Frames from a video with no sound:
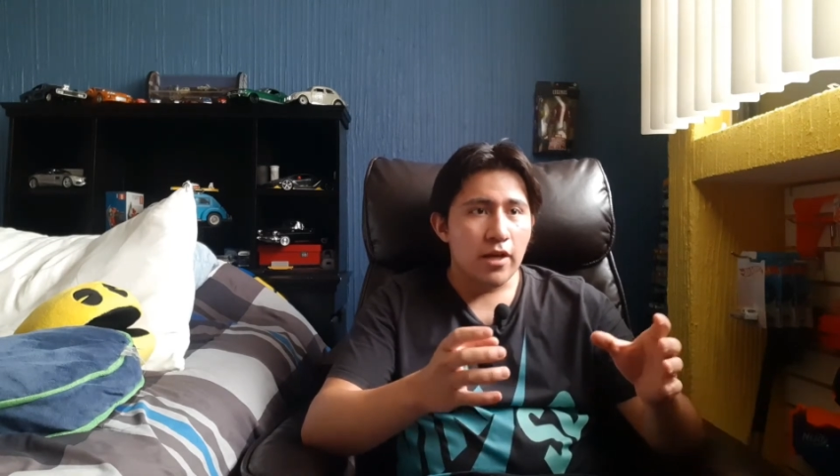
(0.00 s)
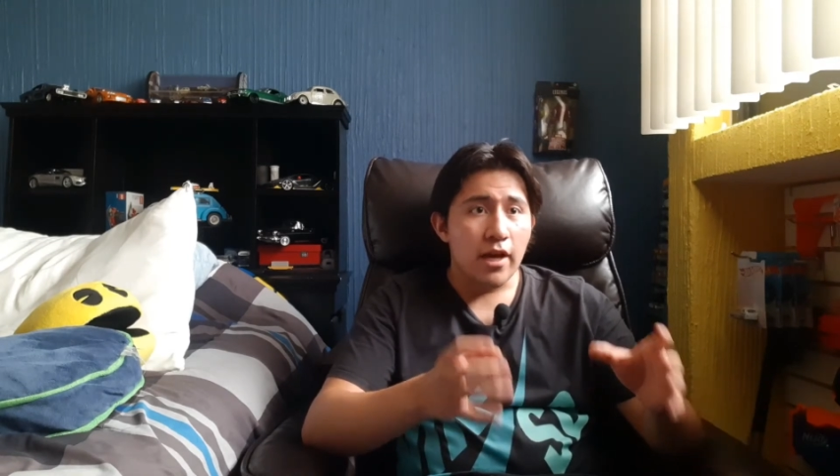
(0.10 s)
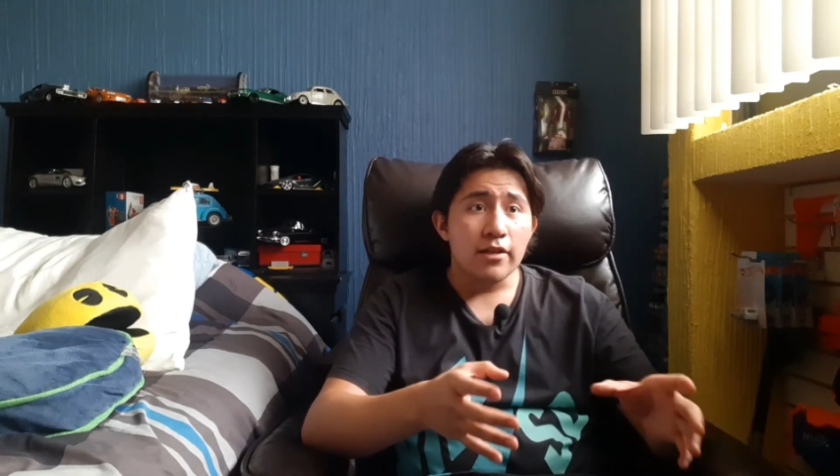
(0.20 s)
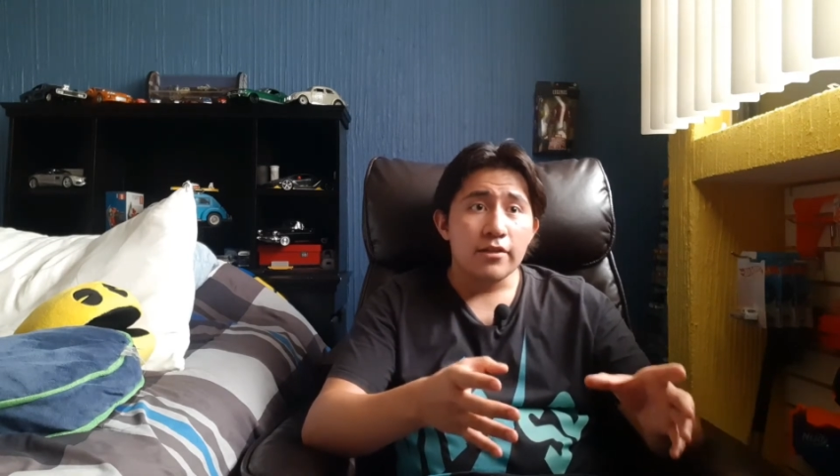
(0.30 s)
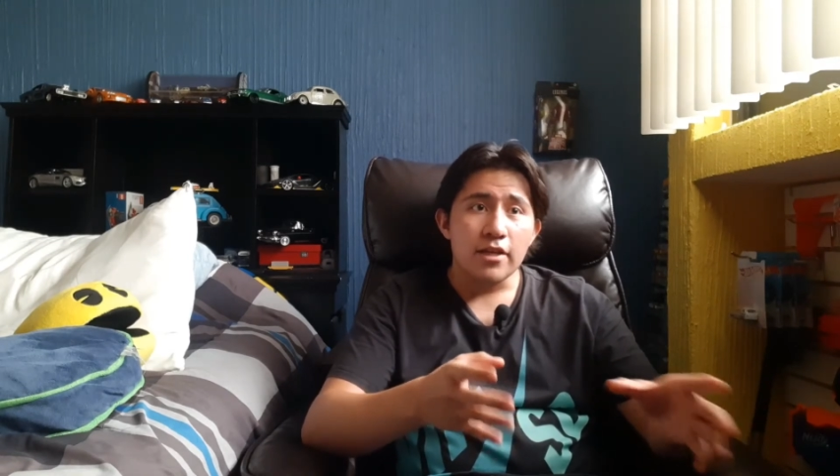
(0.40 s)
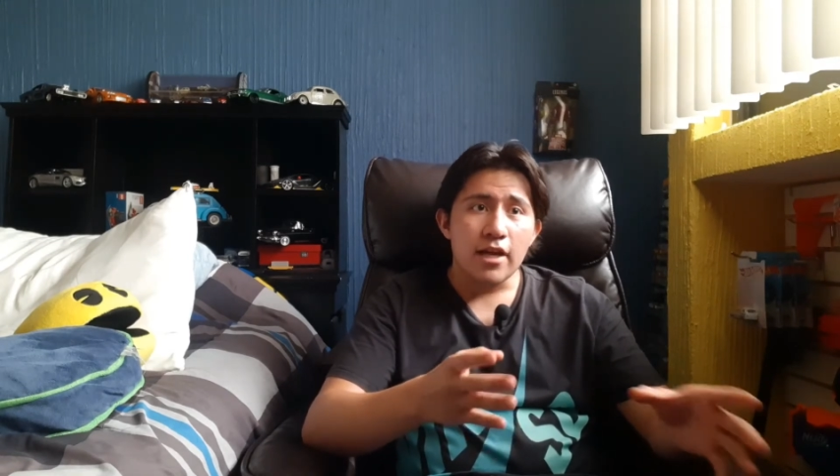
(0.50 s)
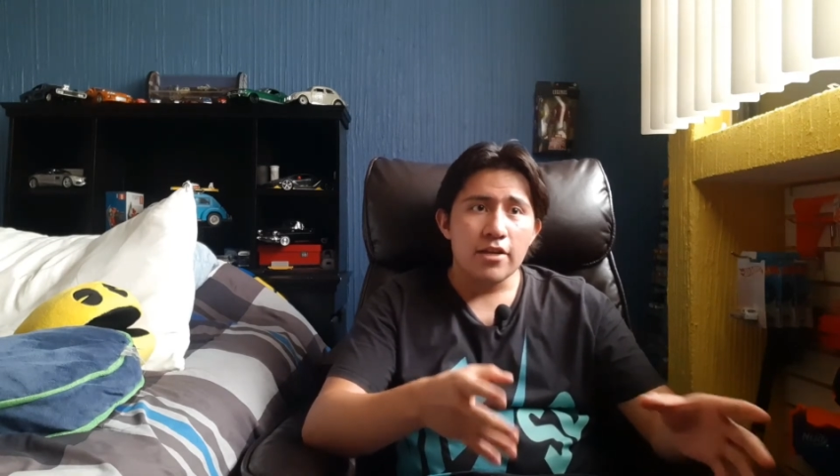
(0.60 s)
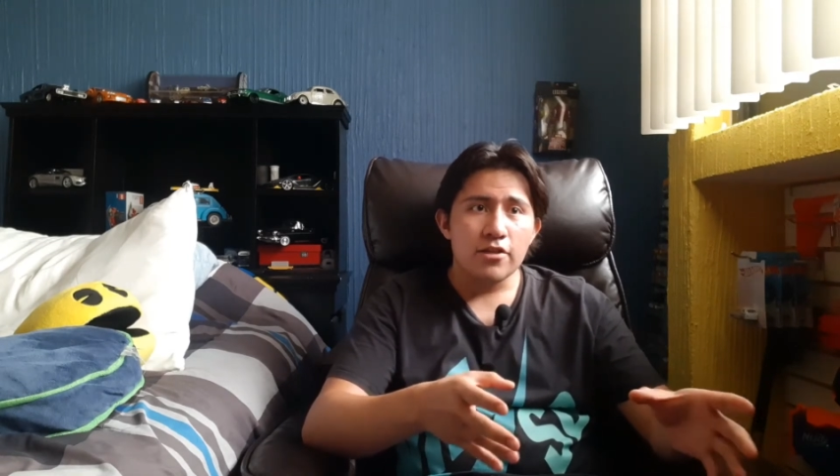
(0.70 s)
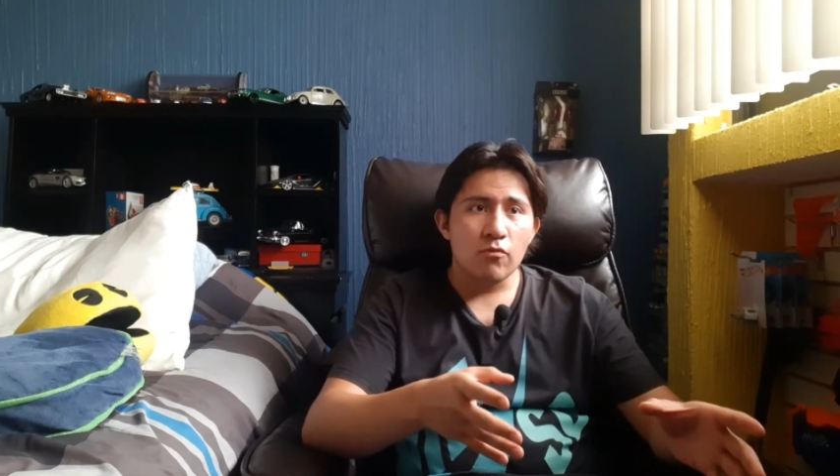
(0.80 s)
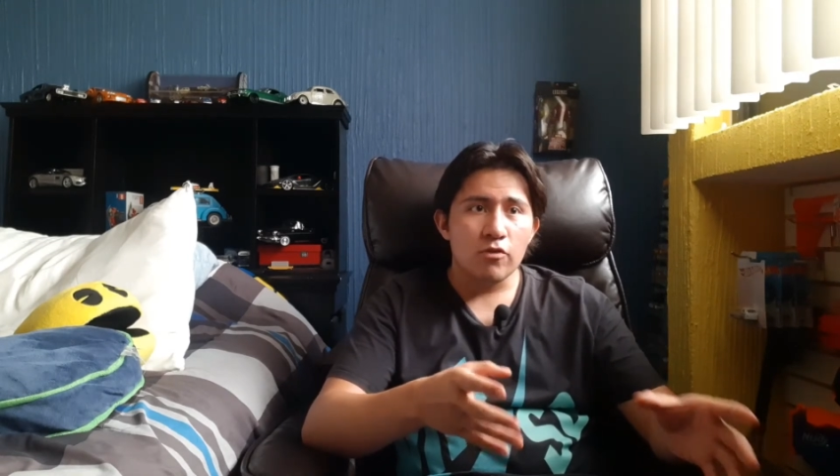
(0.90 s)
the LT
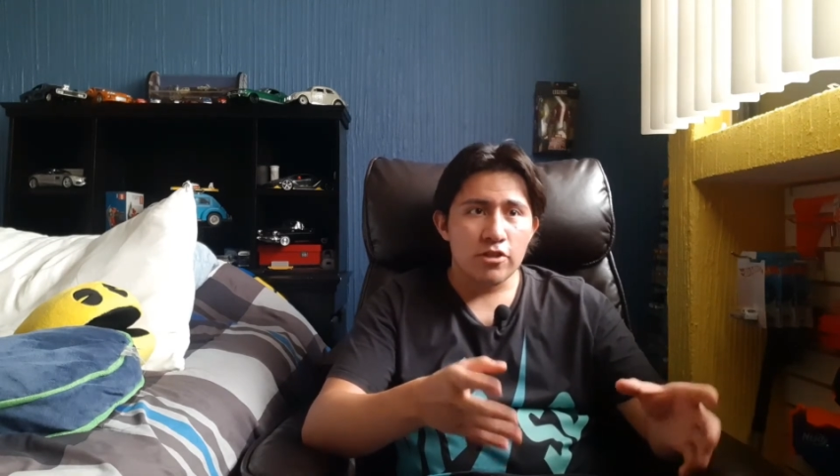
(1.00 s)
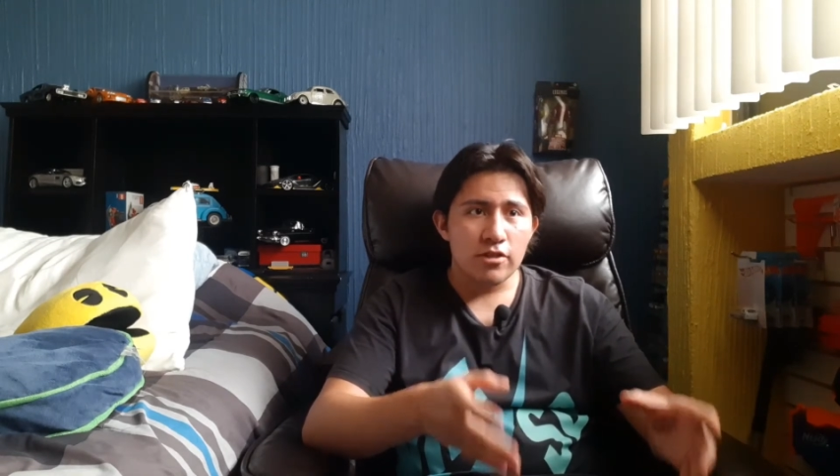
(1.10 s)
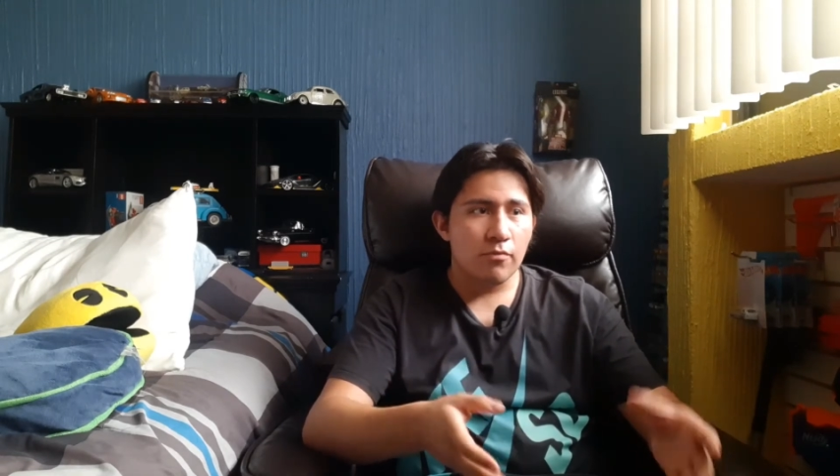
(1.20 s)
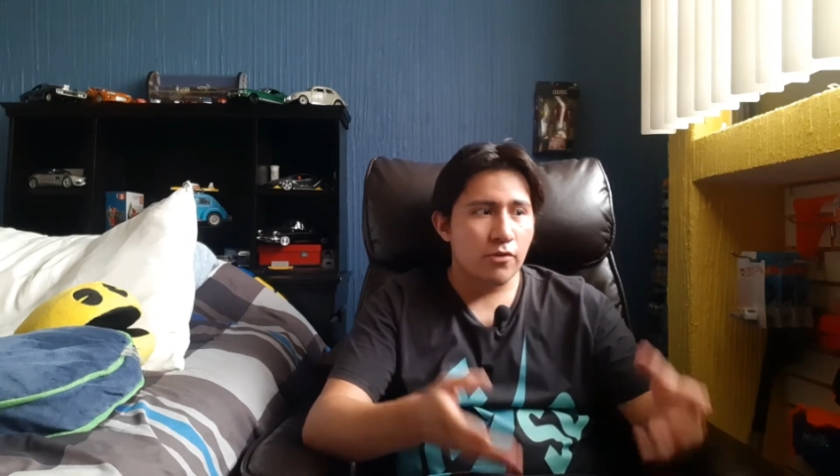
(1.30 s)
engine, which is a